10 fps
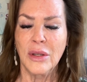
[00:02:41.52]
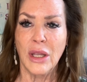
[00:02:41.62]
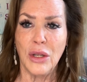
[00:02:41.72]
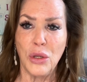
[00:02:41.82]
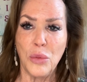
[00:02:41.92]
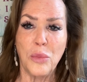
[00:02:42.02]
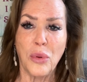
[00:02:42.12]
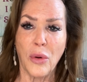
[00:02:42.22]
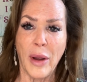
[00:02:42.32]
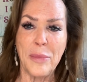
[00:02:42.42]
And you
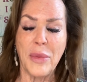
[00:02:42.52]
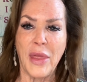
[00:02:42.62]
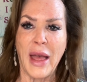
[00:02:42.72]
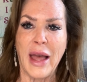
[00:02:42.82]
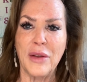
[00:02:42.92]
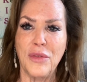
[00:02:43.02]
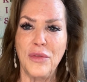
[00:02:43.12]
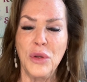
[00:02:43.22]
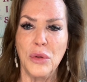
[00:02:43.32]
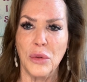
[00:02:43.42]
prep that
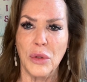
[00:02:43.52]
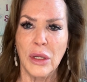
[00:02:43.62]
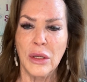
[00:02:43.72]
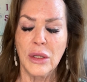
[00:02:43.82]
food,